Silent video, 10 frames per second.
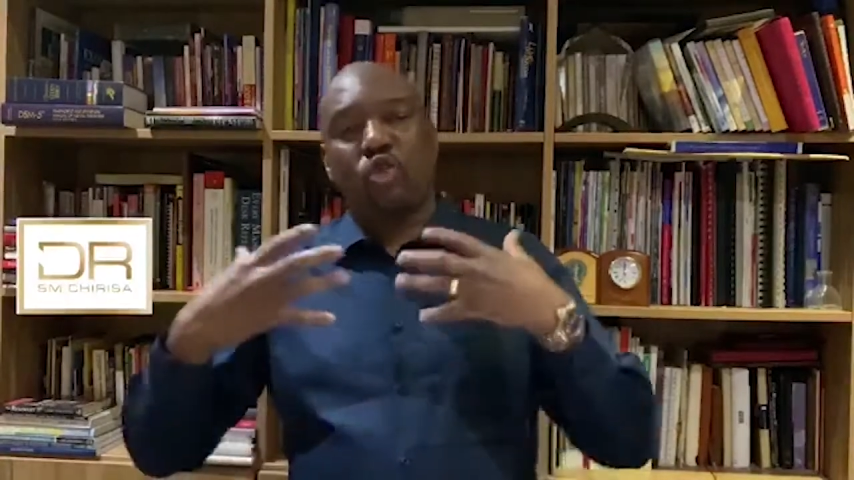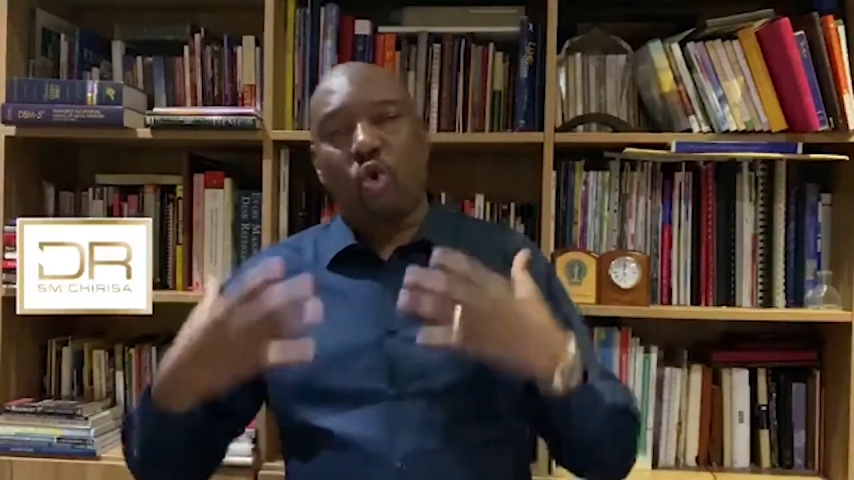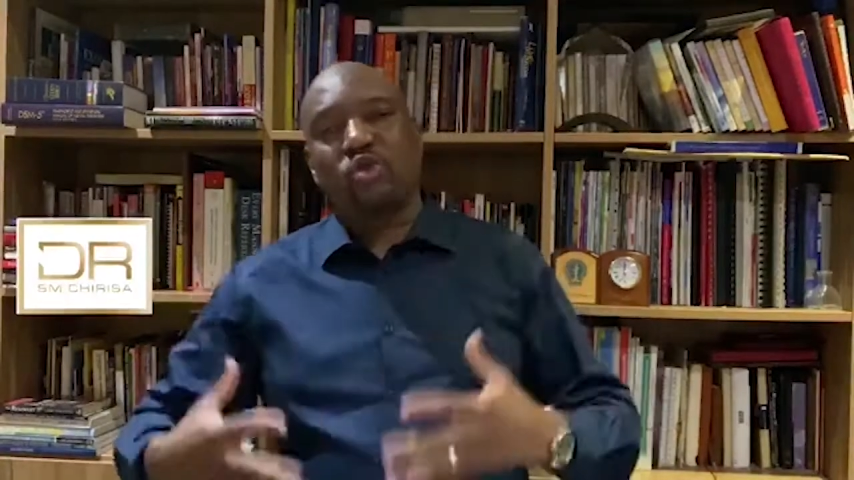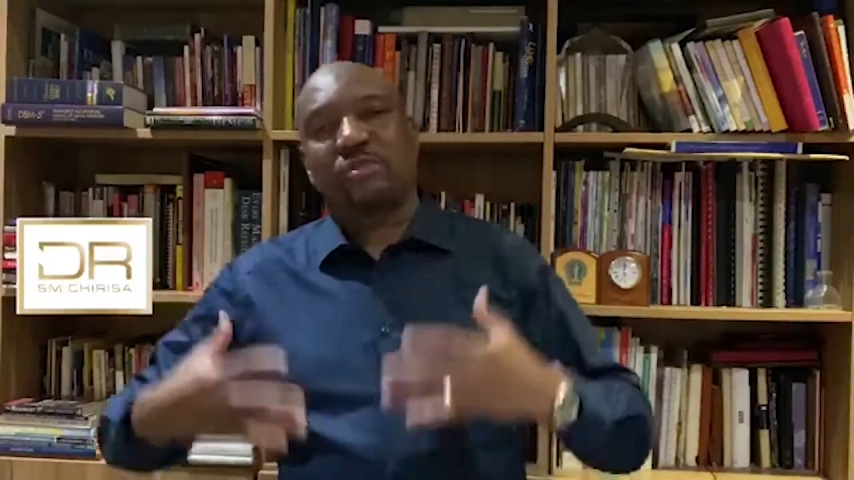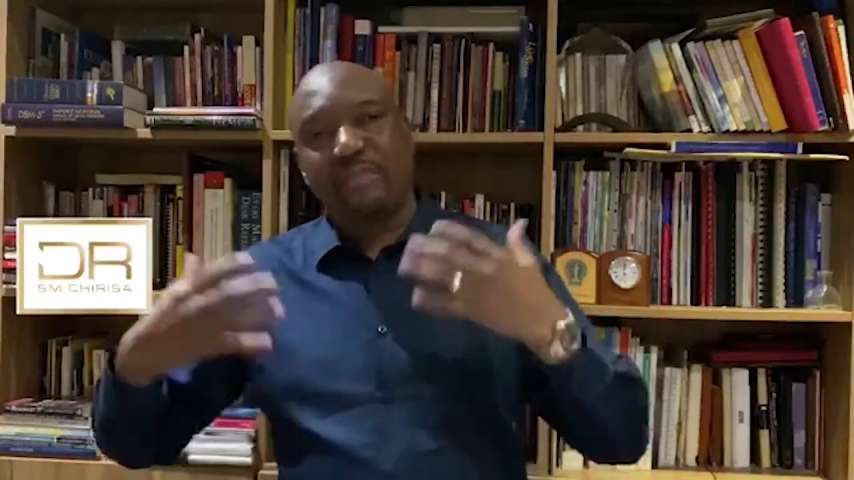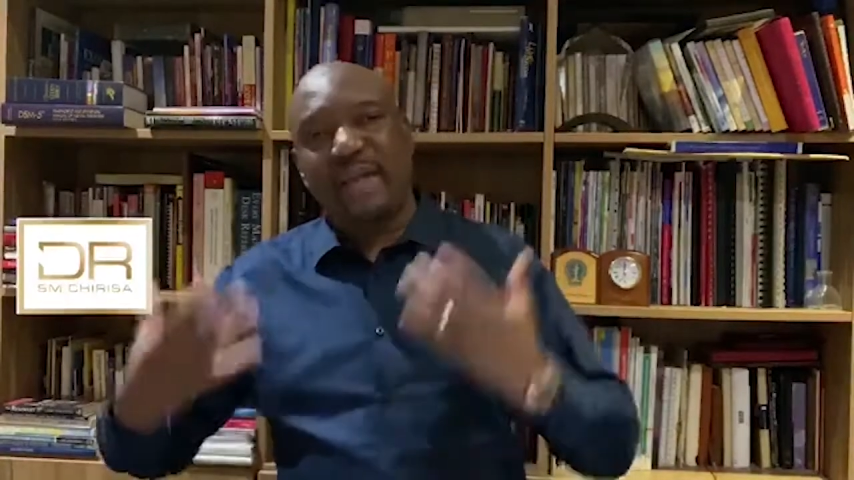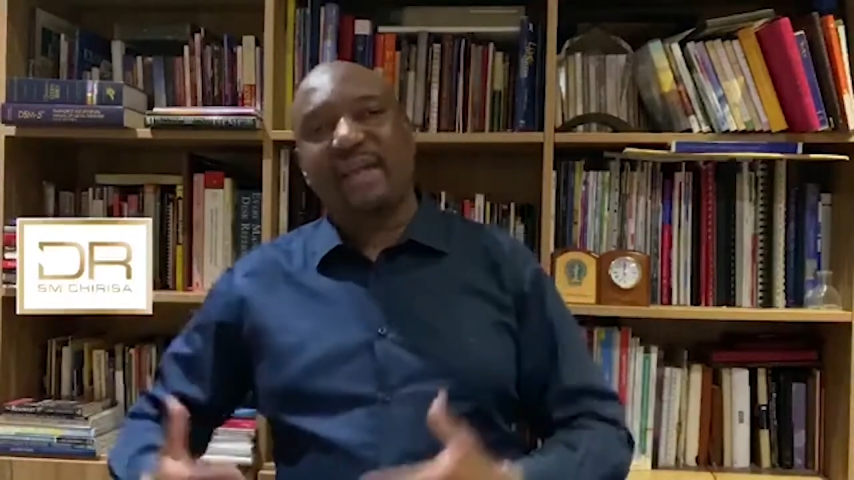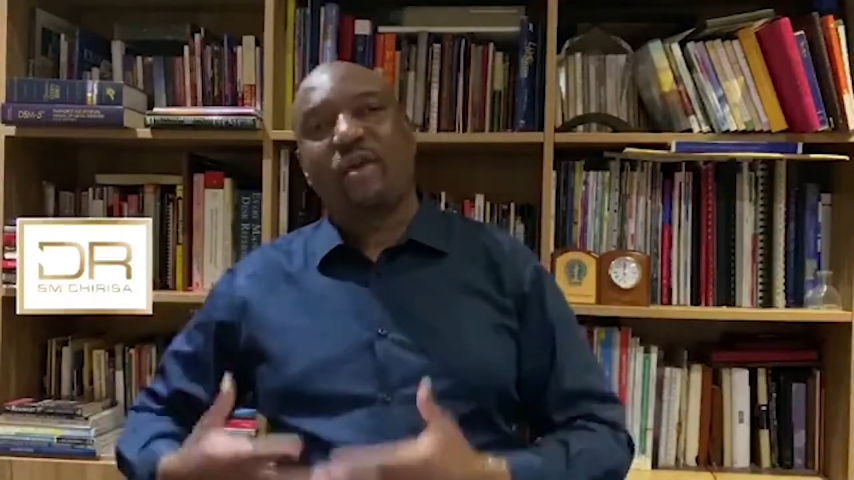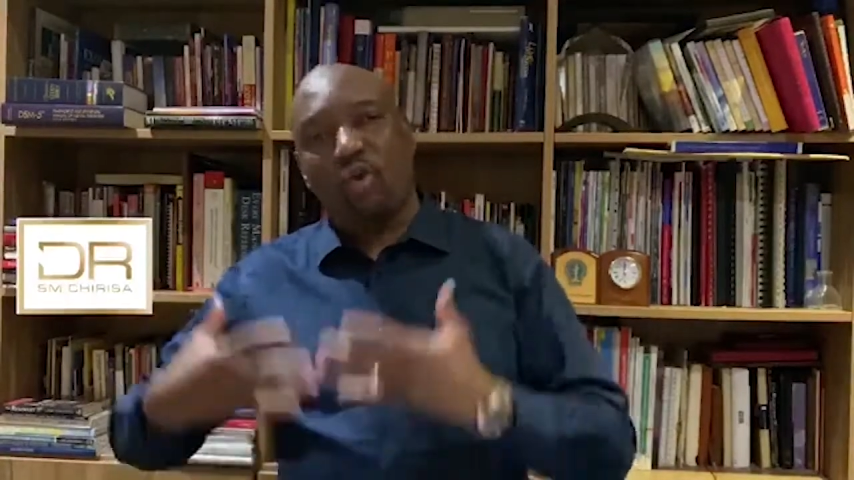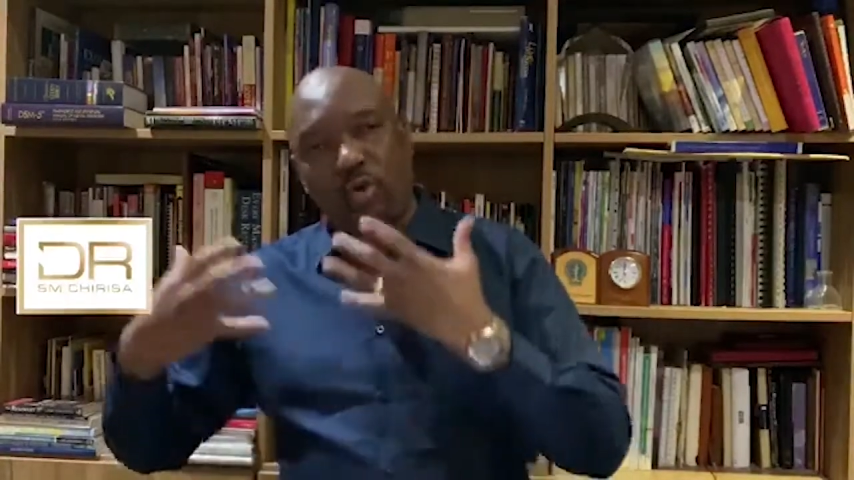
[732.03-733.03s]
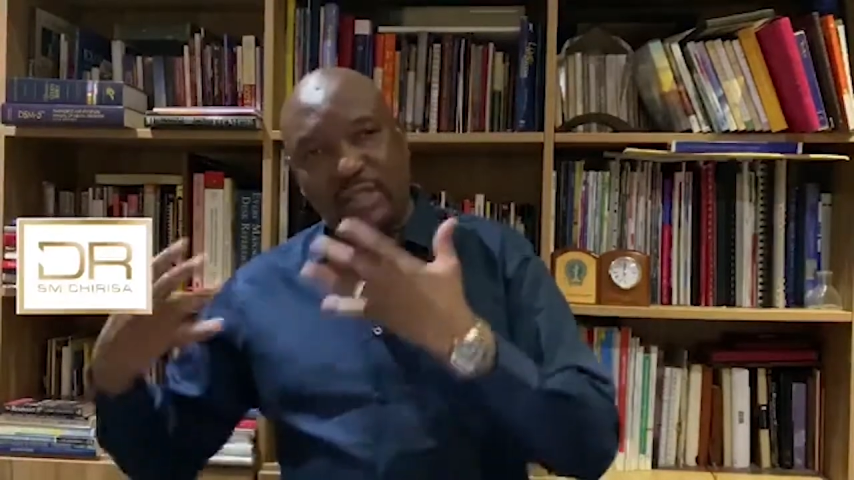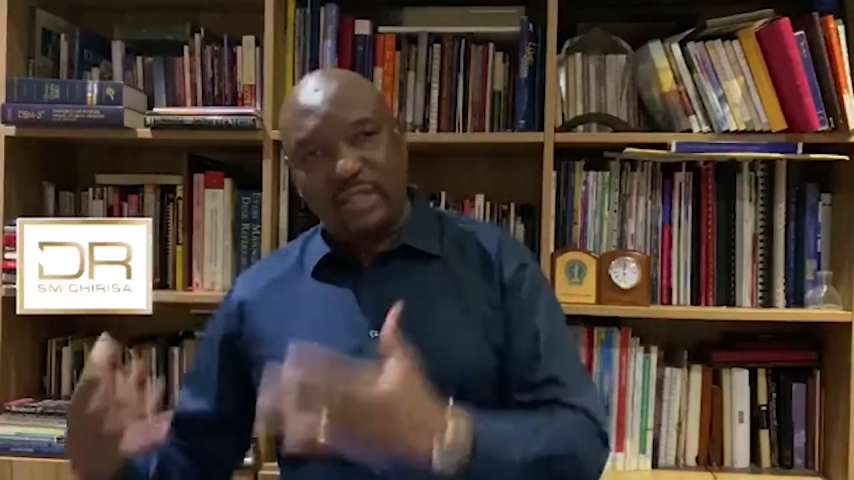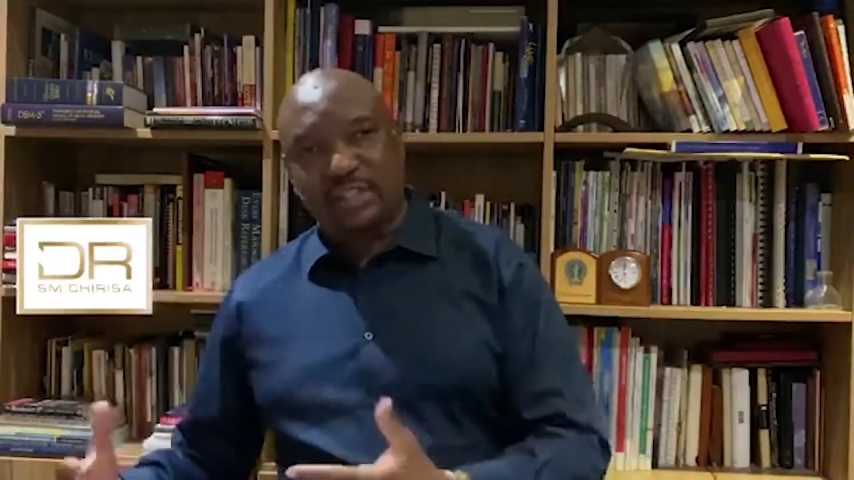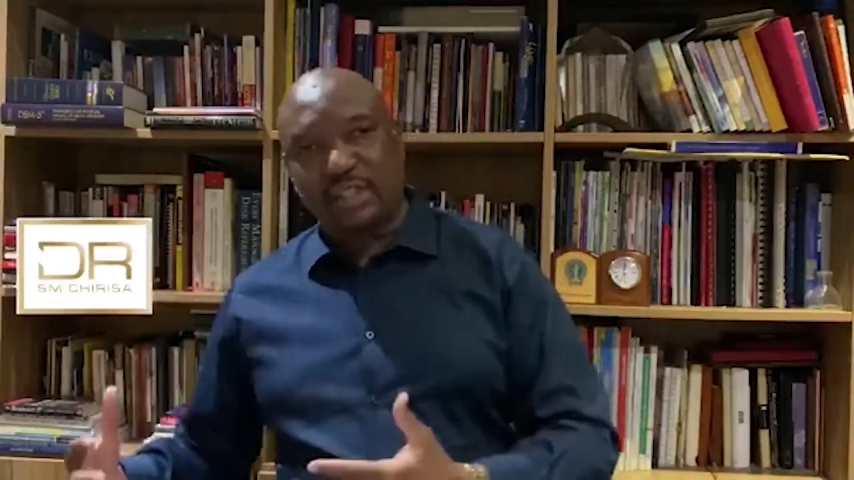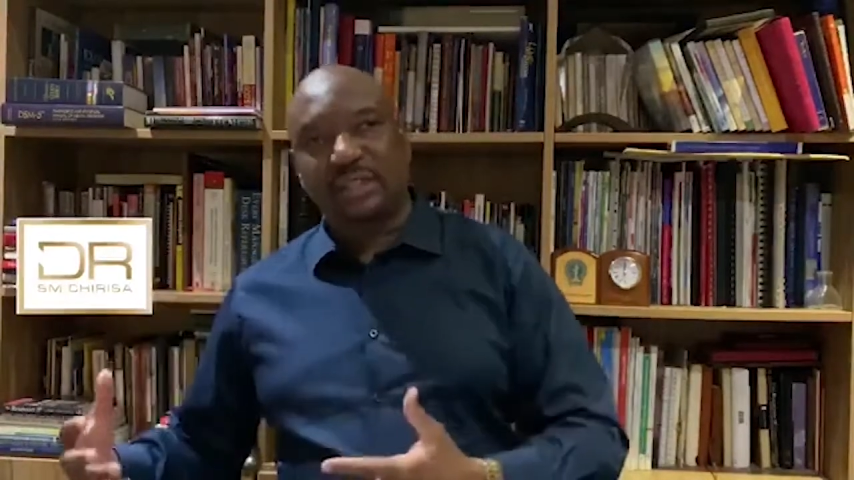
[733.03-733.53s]
Those medical
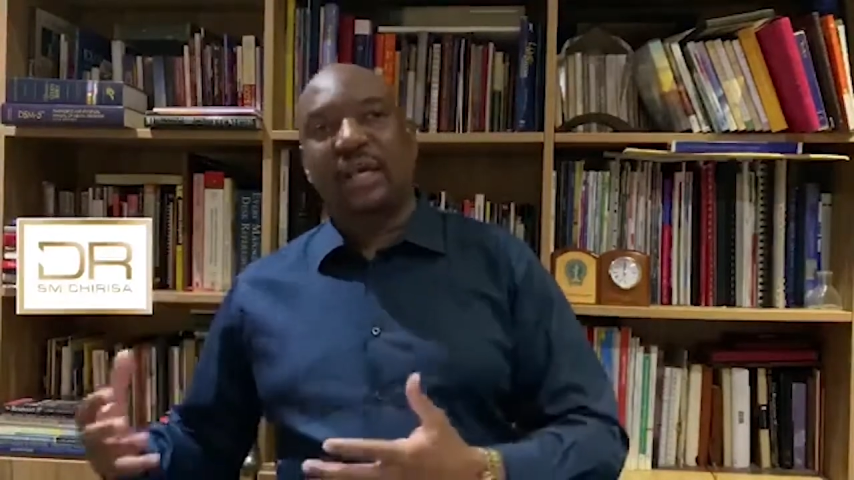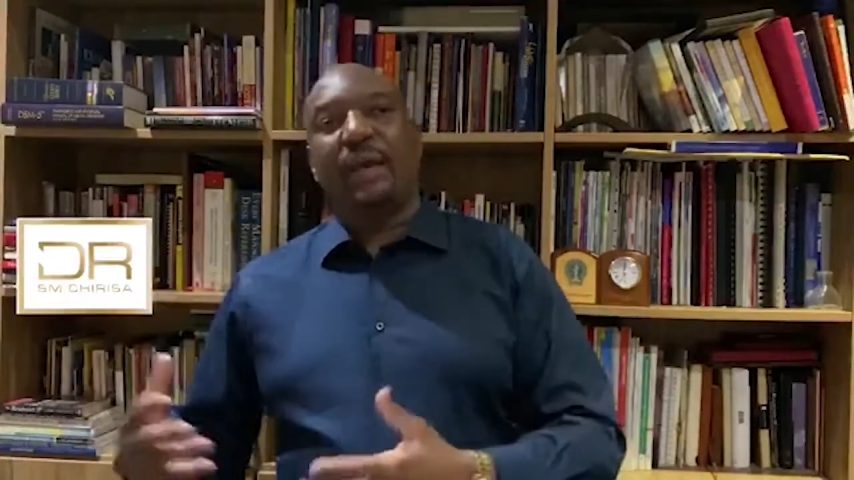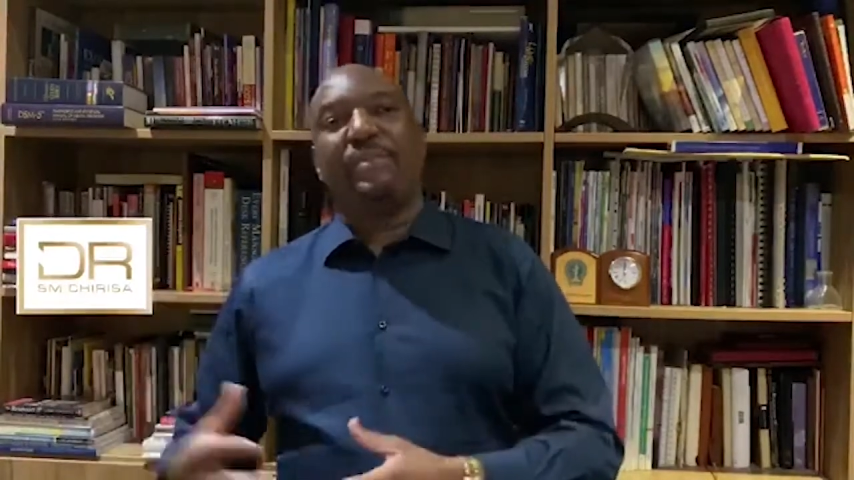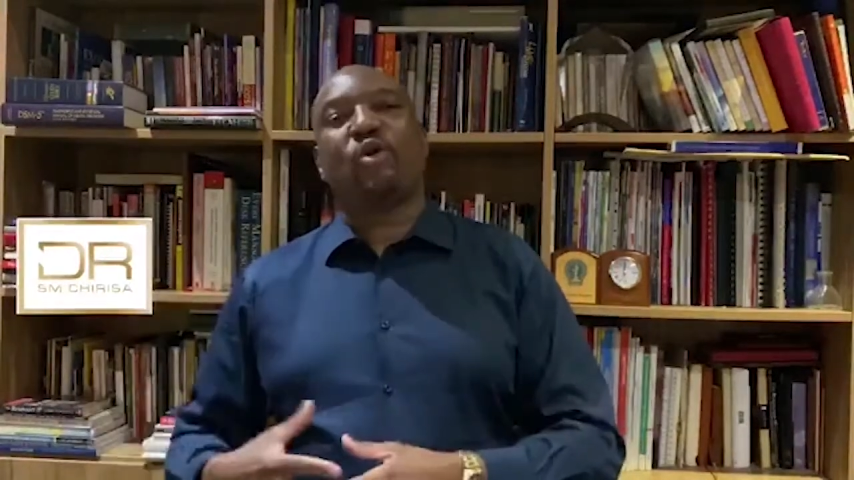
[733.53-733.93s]
conditions,